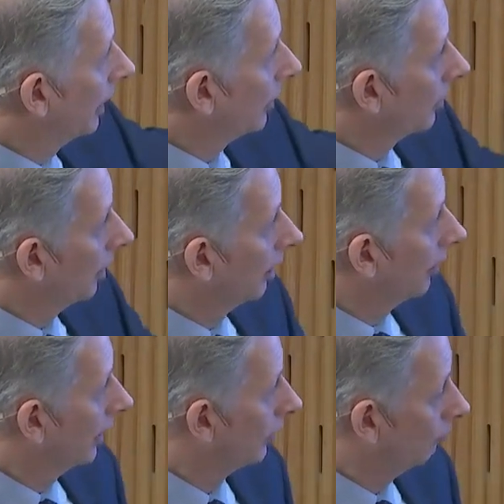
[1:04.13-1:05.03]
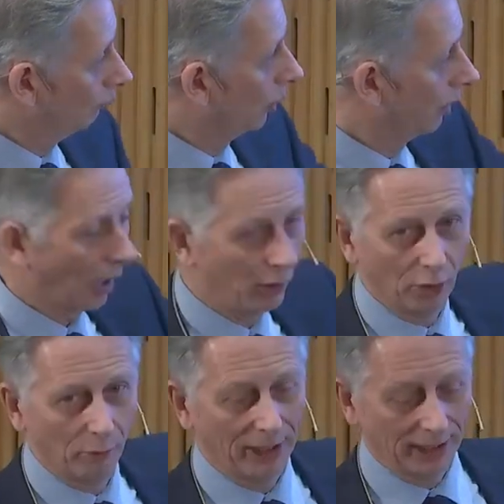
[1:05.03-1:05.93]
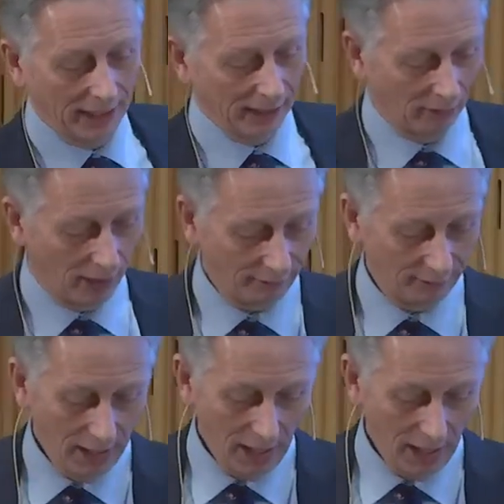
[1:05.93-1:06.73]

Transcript: this, uh, this could, I could have picked any graph,